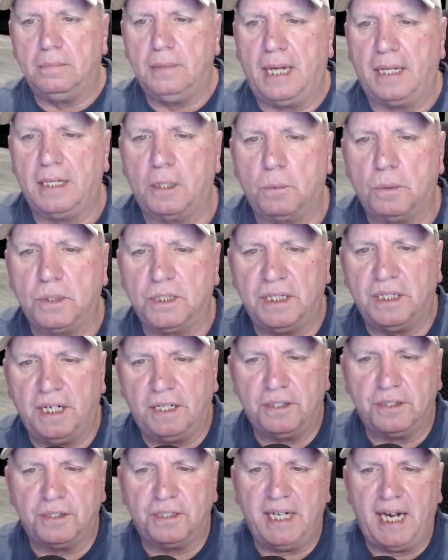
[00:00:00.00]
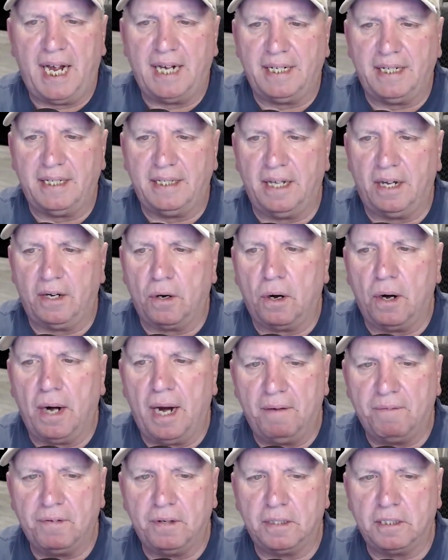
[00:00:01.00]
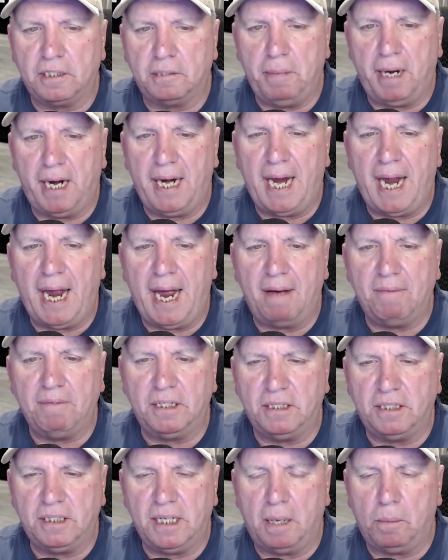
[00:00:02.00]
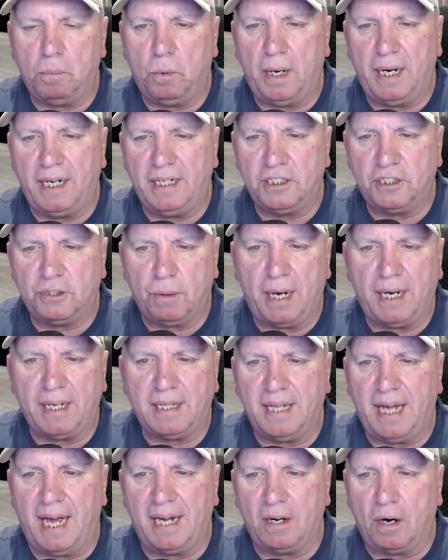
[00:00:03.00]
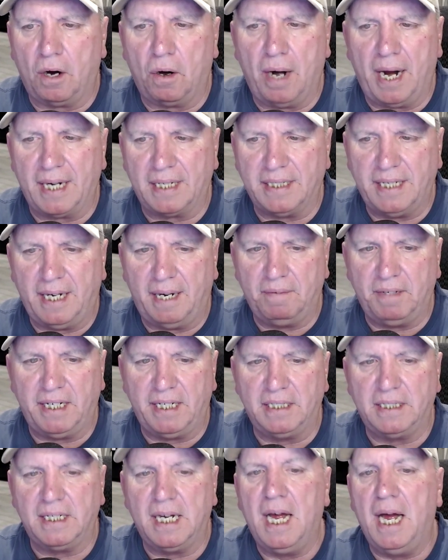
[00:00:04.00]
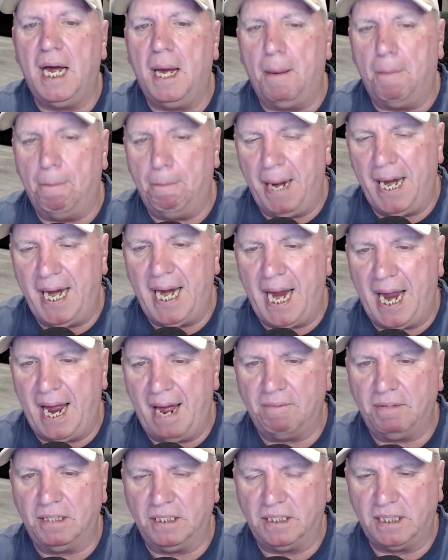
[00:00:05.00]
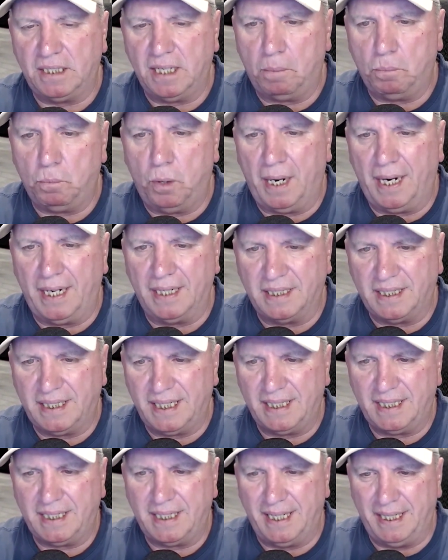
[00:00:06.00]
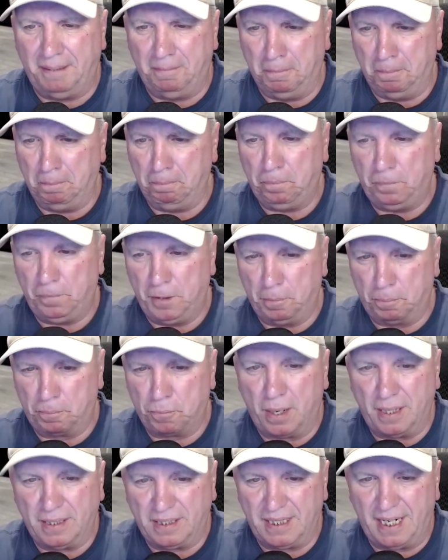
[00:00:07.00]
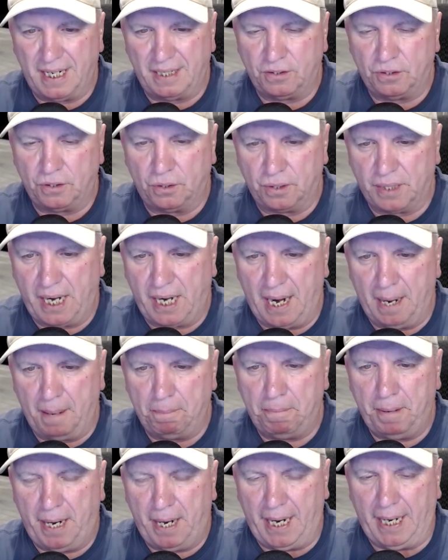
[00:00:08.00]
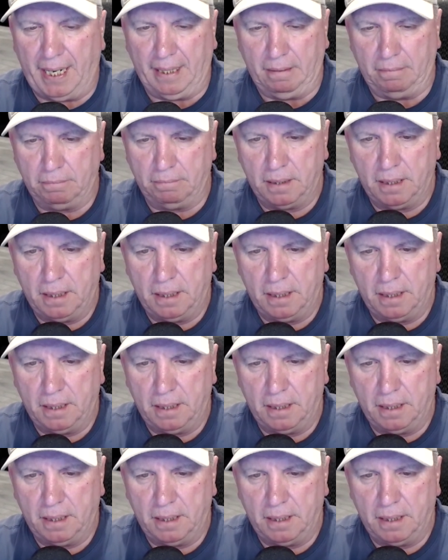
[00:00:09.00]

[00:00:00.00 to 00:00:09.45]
Now, there was an understanding that our efforts may have in some way strike that our activities may have in some way assisted the presidential campaign.